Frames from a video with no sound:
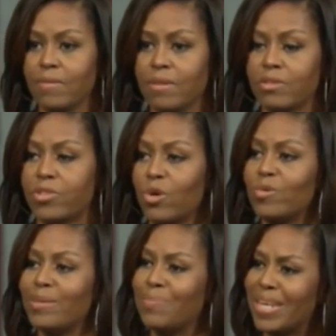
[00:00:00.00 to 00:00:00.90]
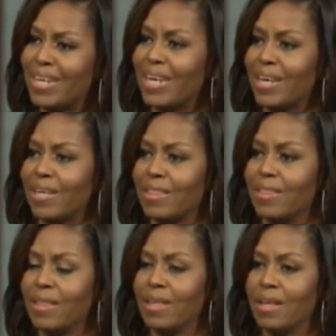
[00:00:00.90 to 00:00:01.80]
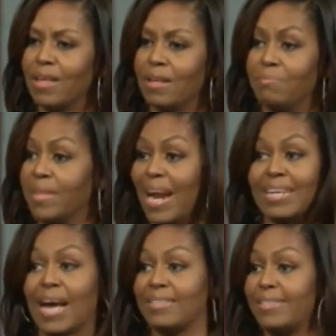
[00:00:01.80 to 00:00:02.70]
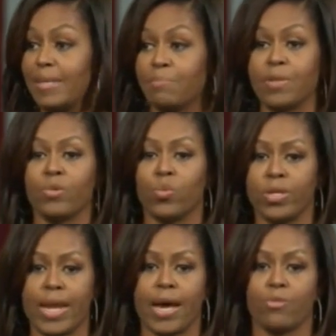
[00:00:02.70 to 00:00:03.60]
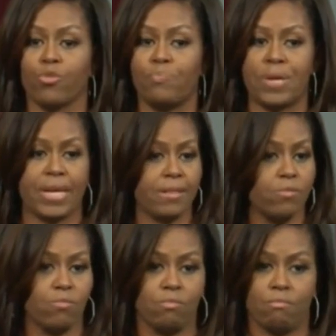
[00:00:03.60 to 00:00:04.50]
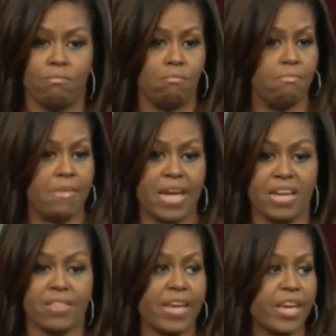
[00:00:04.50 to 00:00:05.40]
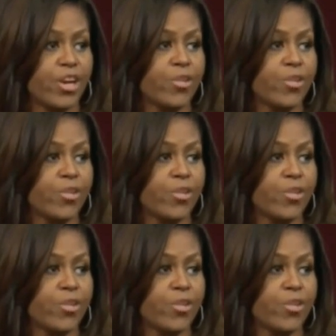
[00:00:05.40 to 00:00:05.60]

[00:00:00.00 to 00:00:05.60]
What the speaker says: so demeaning, that I simply will not repeat anything here